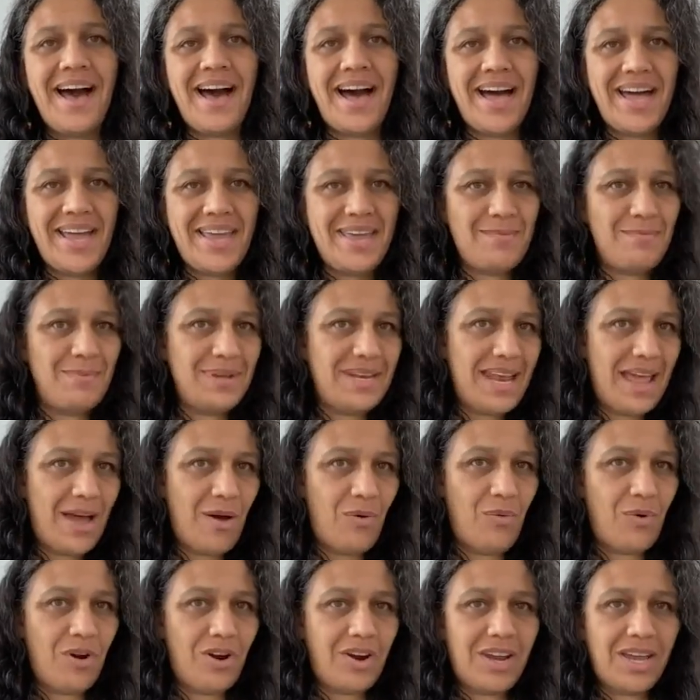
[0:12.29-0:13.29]
I am a
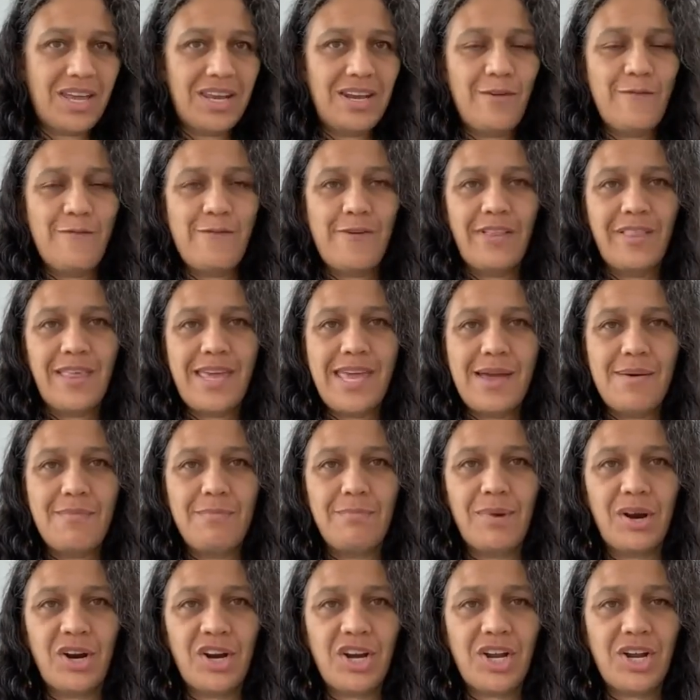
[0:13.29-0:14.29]
network and
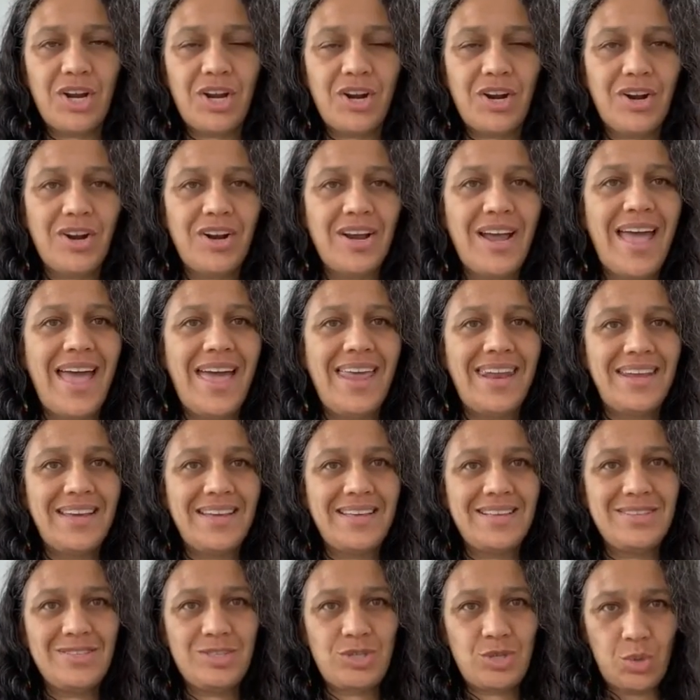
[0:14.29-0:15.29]
affiliate marketer and
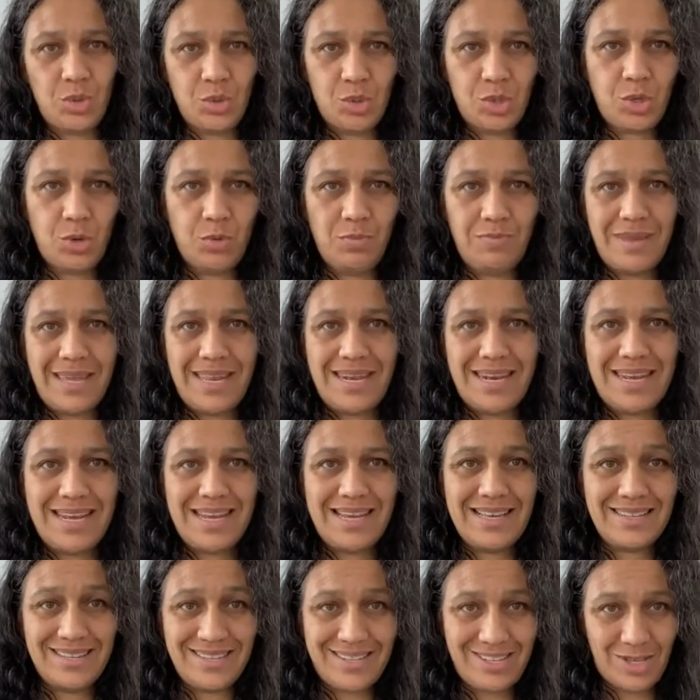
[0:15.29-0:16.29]
a social
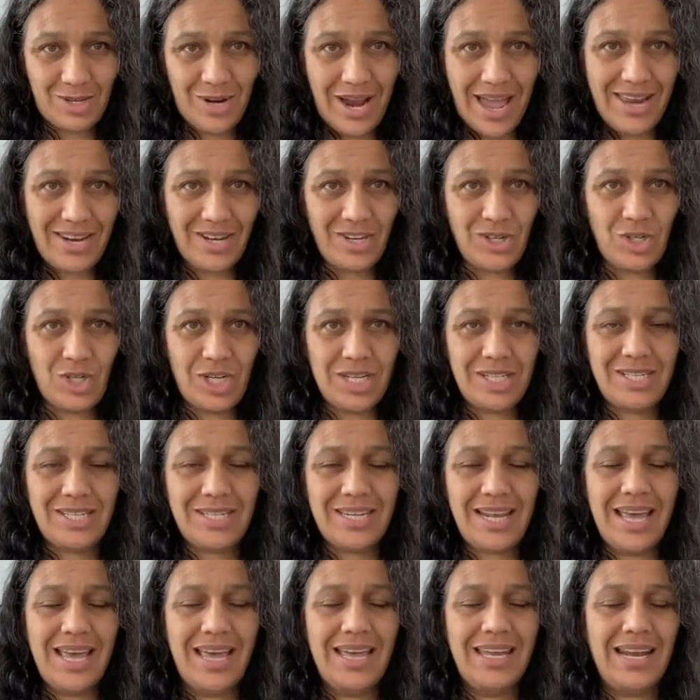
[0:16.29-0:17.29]
media
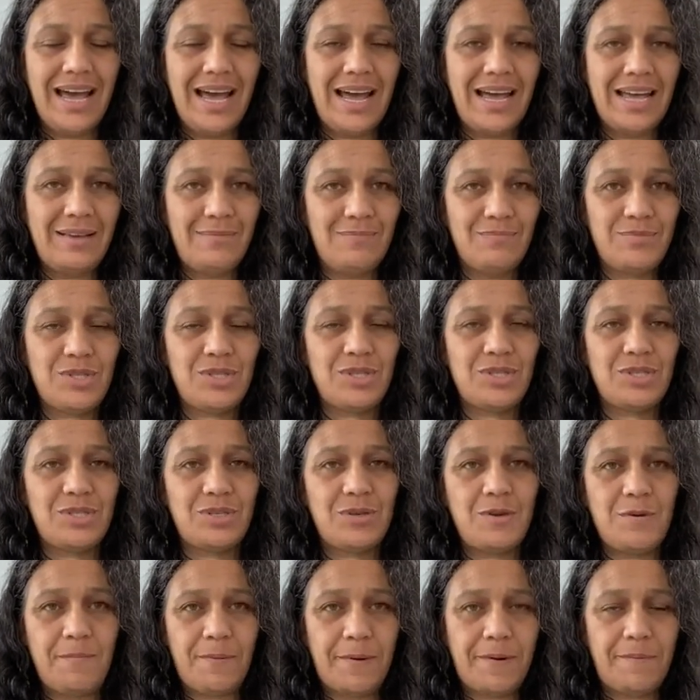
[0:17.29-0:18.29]
strategist, and I am
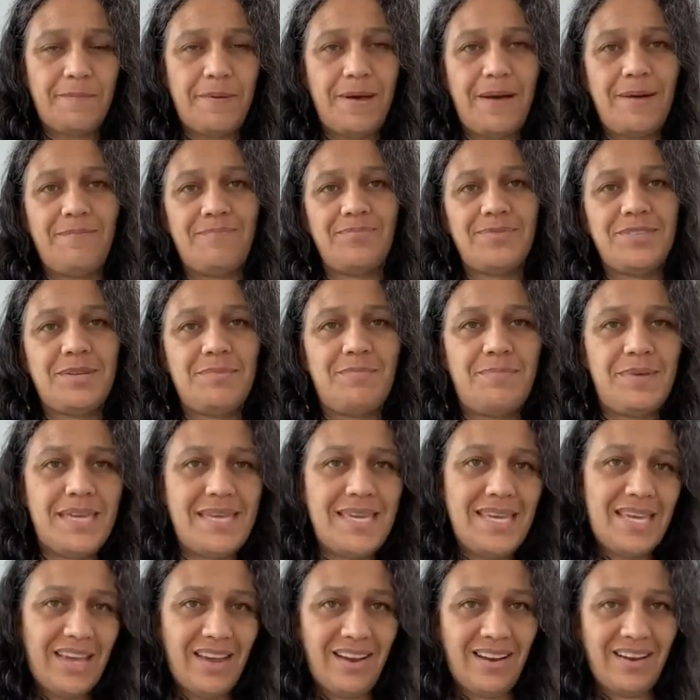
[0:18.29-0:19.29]
super pumped to
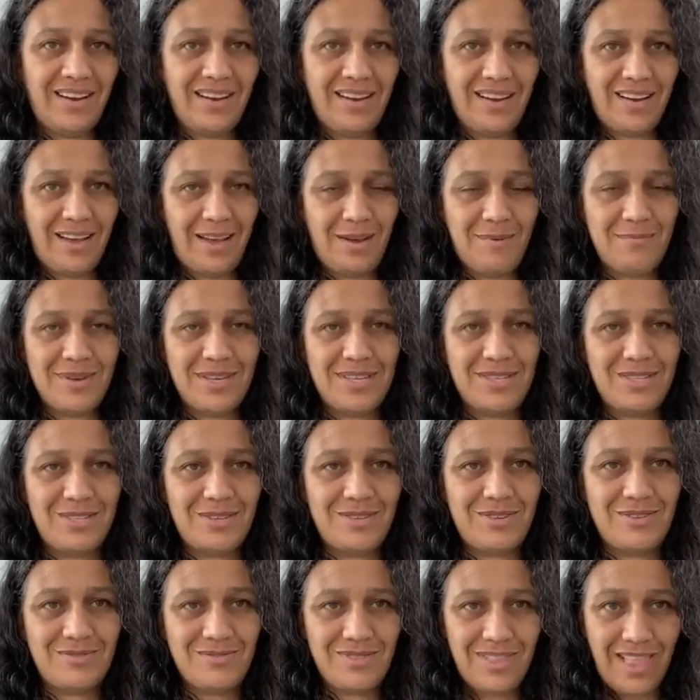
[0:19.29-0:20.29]
be here and coming
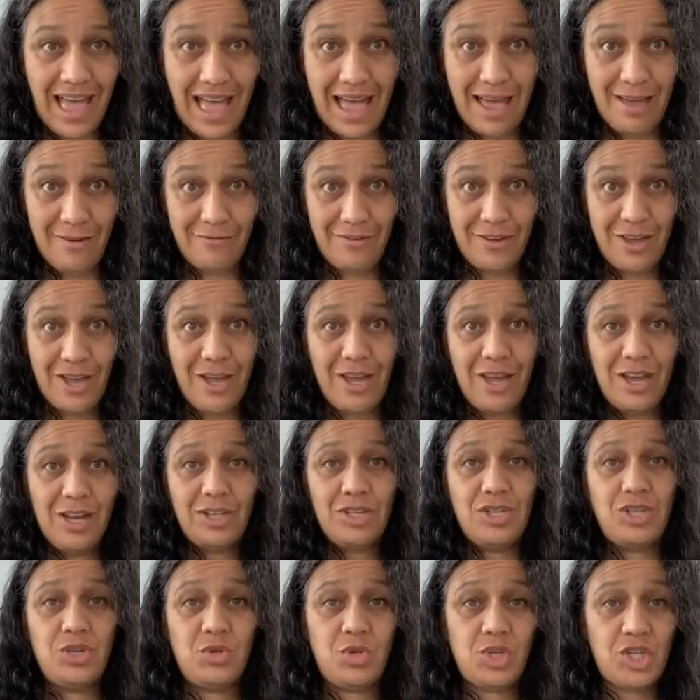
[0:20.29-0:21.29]
to you live
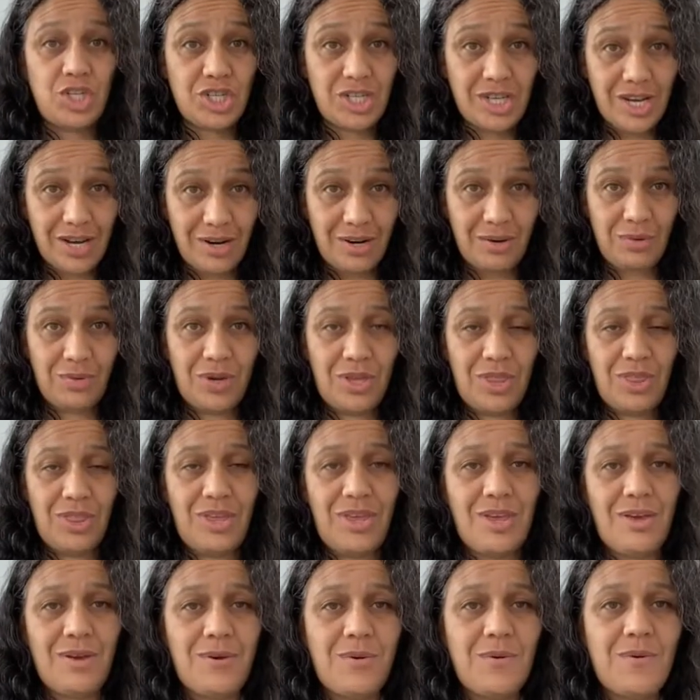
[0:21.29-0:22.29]
to share
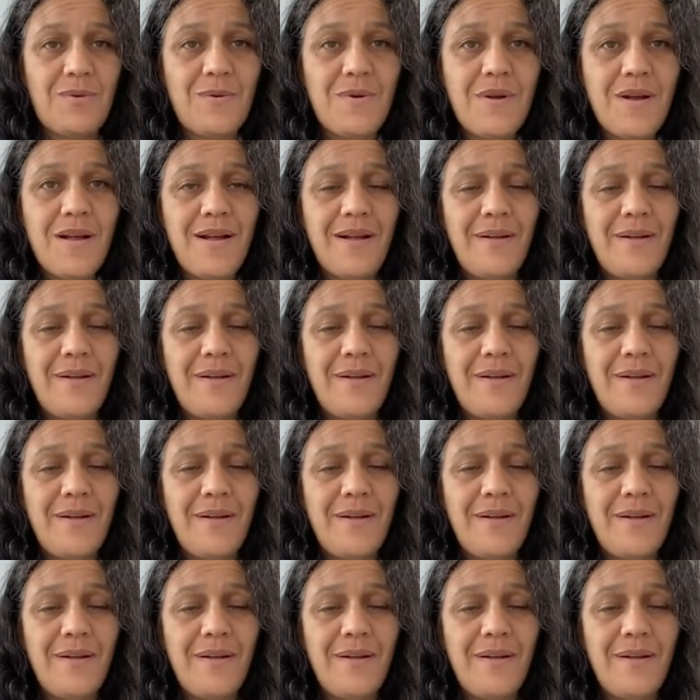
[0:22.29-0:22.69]
with you